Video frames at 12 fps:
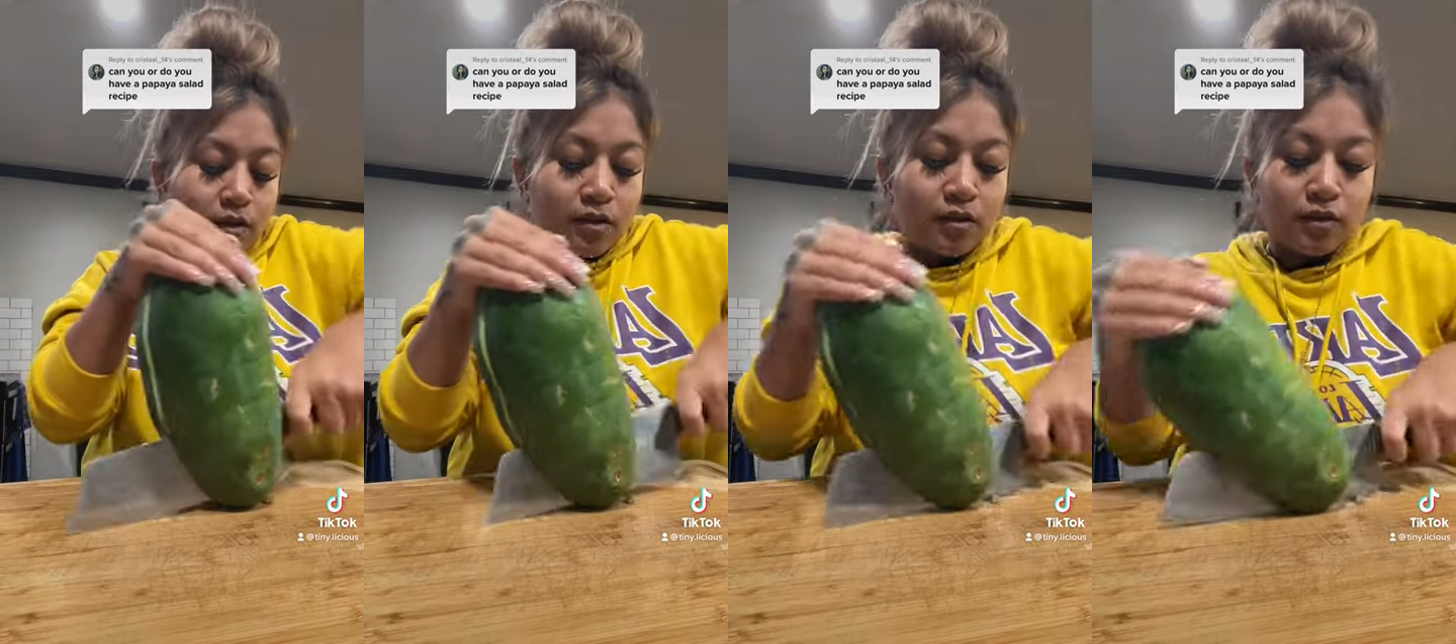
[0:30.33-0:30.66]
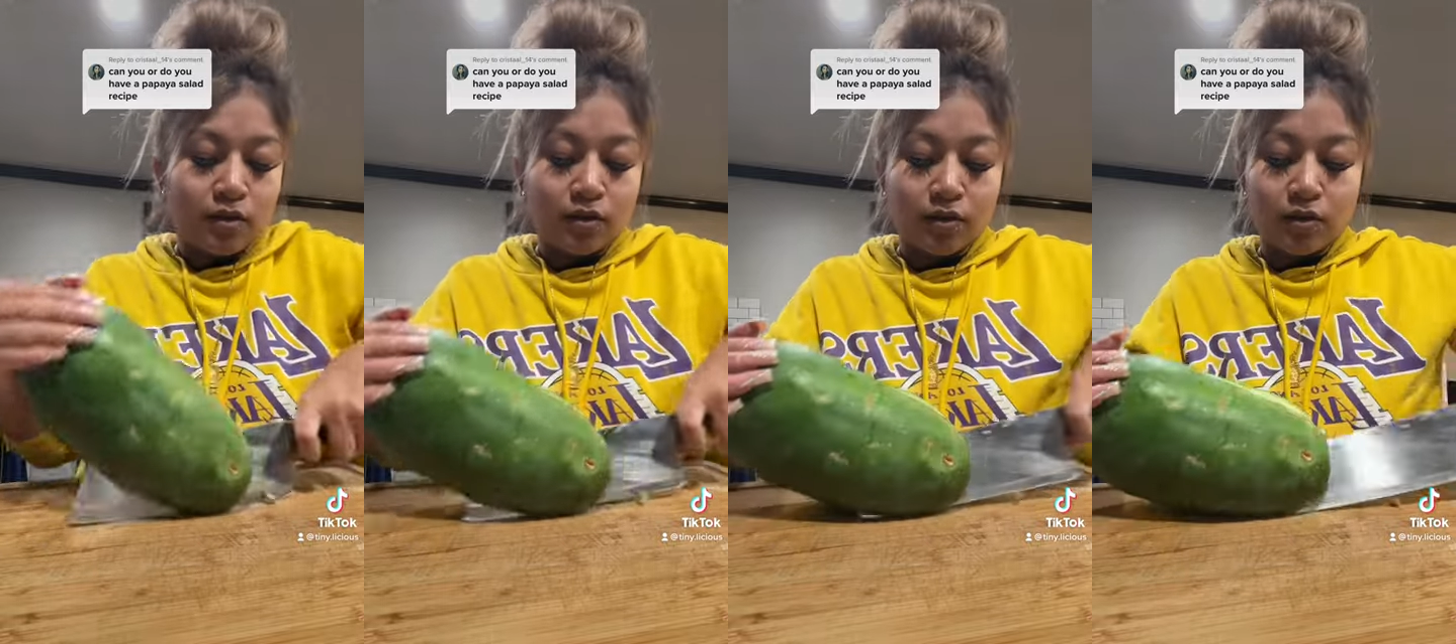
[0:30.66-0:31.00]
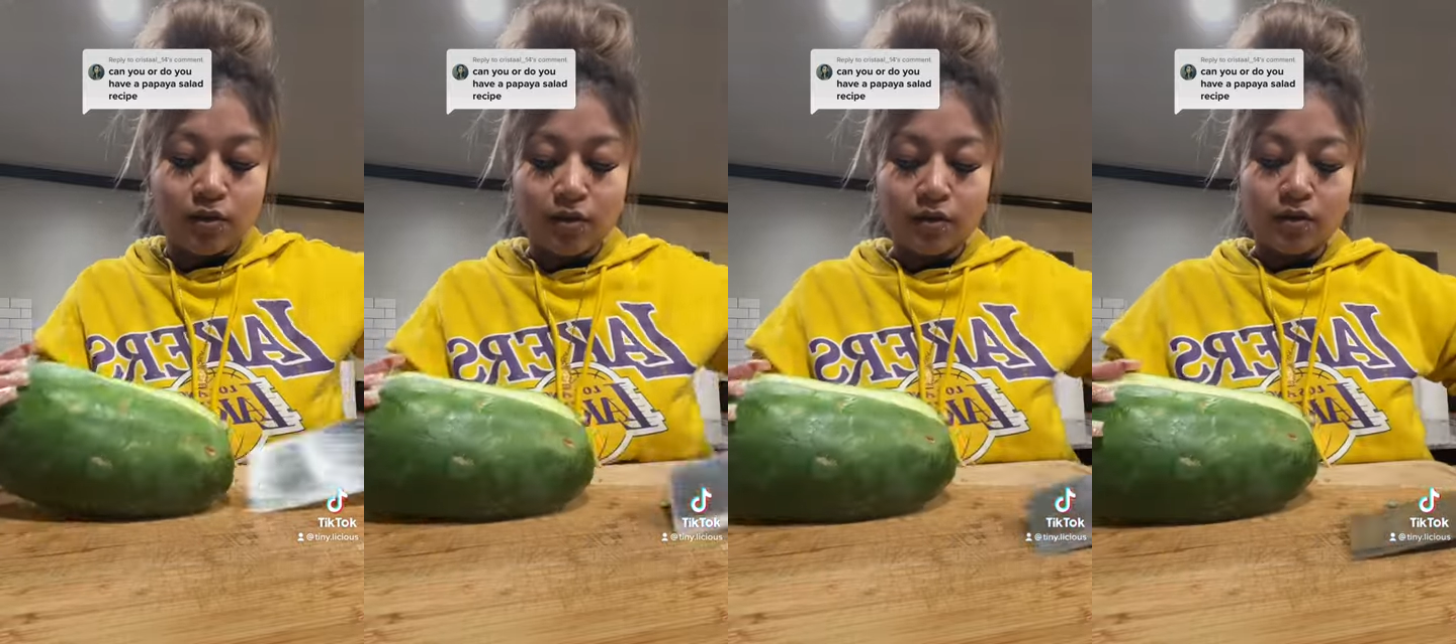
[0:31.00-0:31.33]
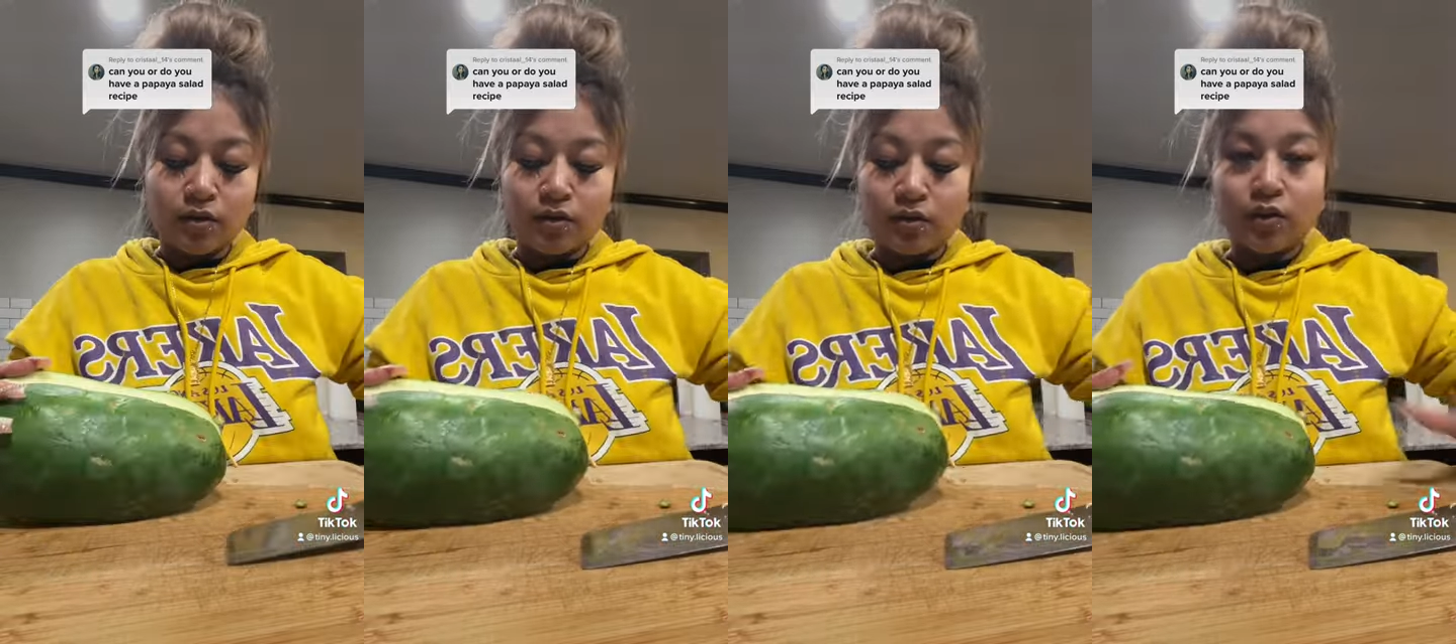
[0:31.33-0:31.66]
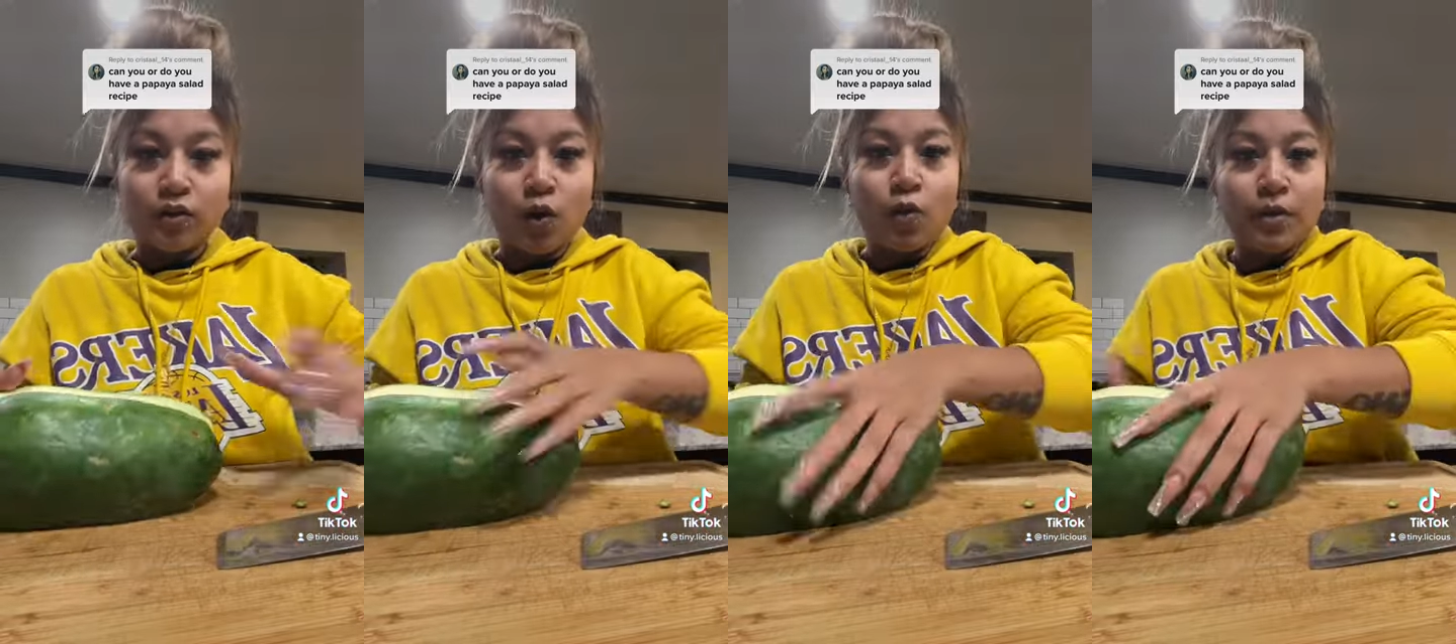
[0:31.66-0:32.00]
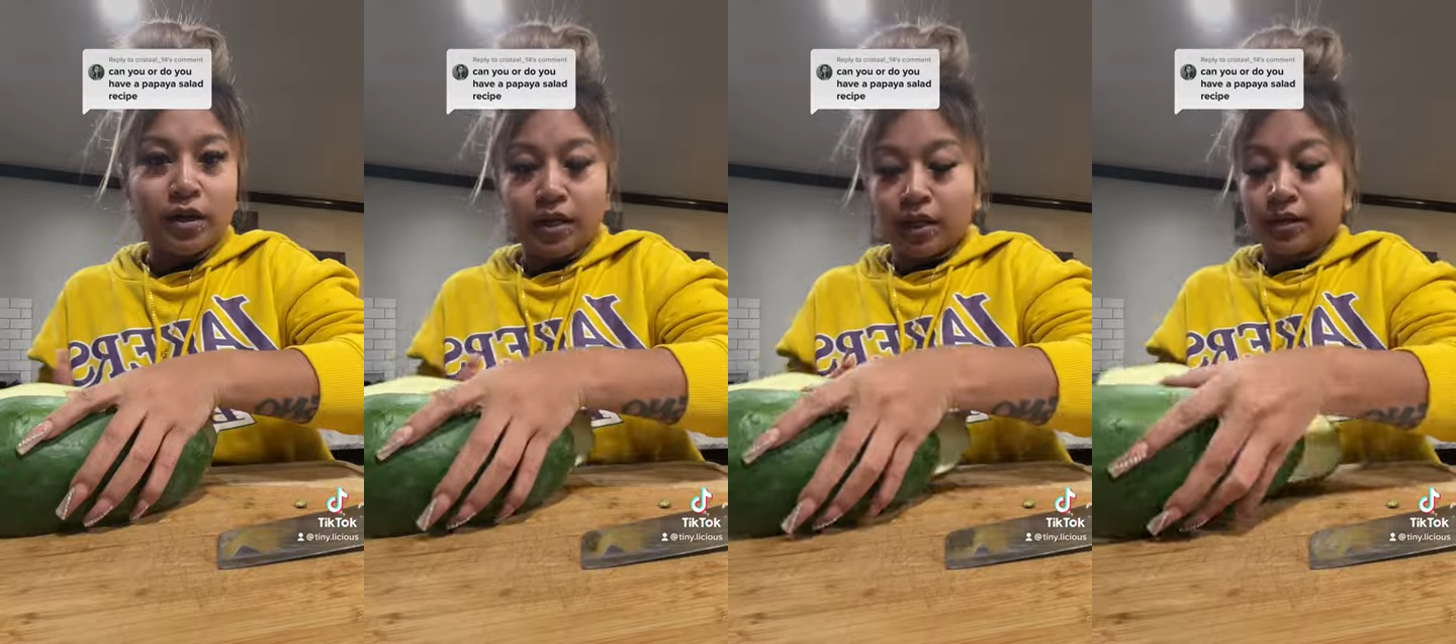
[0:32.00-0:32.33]
So when you
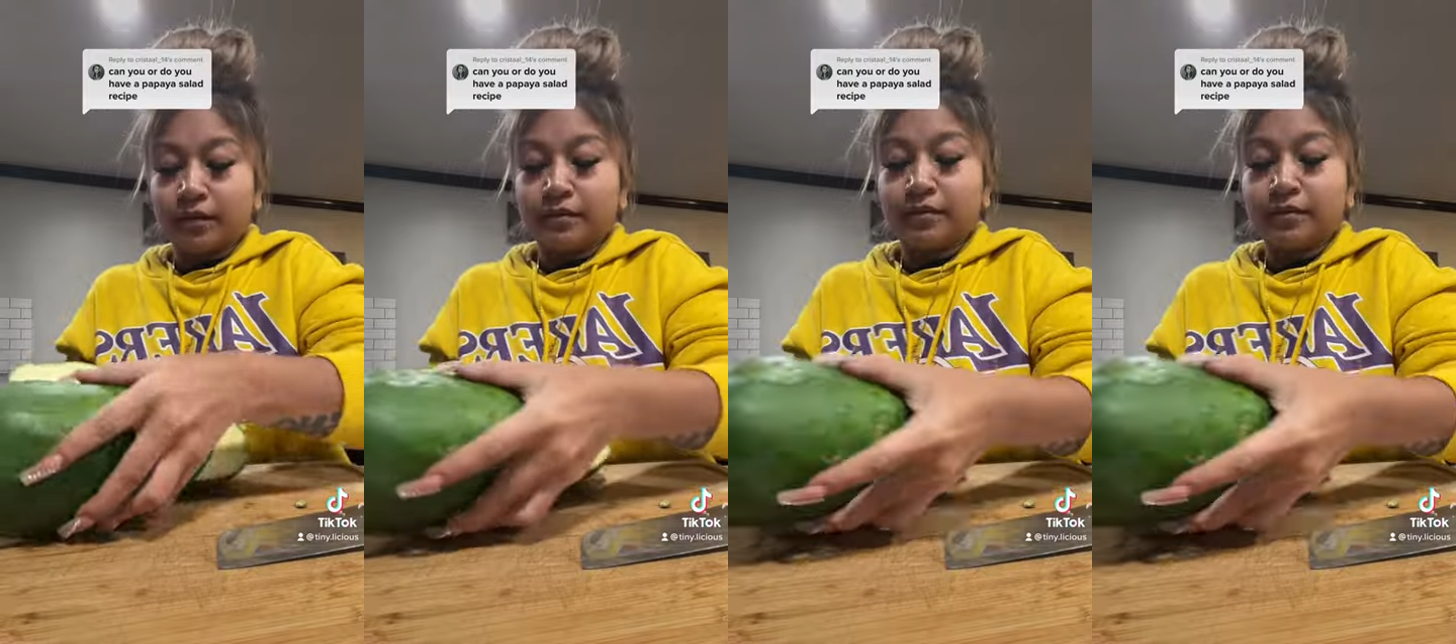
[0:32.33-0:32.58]
open it,